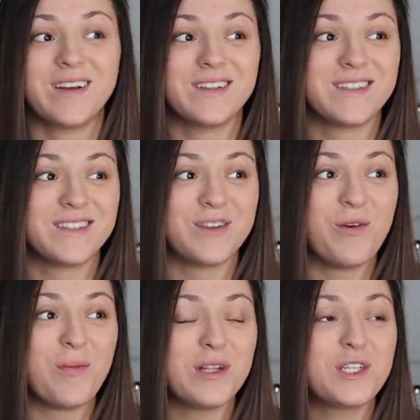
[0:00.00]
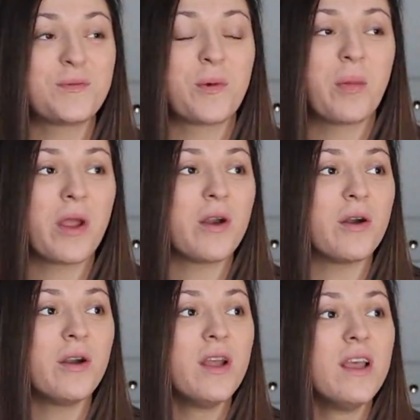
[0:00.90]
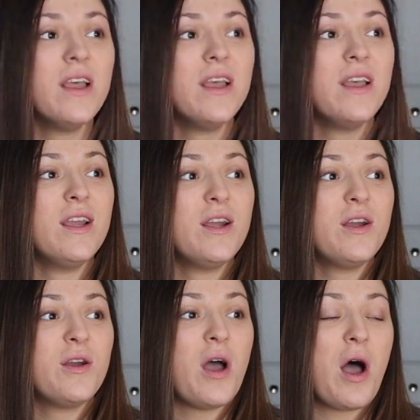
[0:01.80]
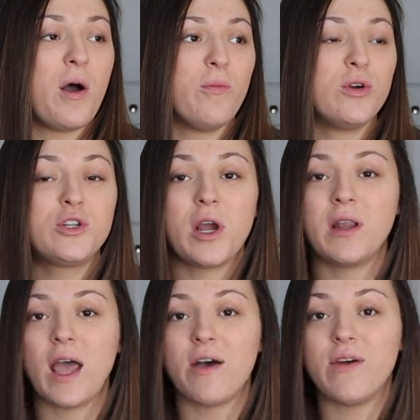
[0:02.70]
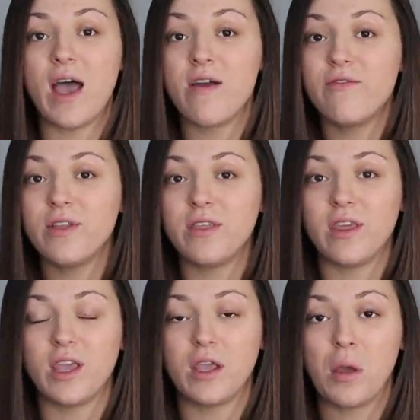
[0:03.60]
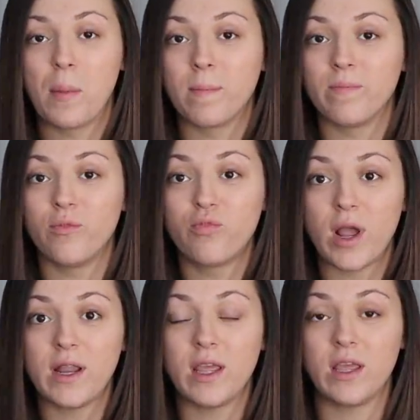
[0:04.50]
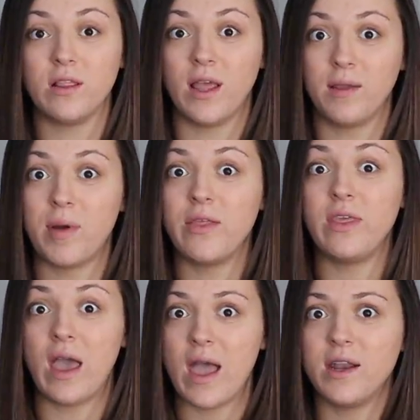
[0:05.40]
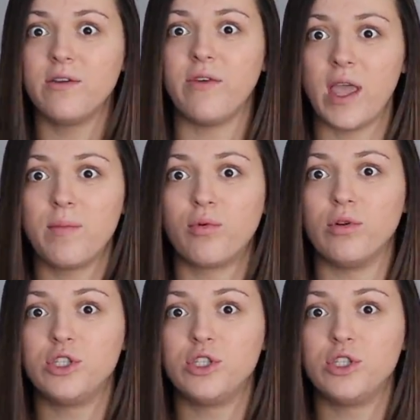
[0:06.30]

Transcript: there's so much to prepare. Um, we're trying to have everything ready like by the end of April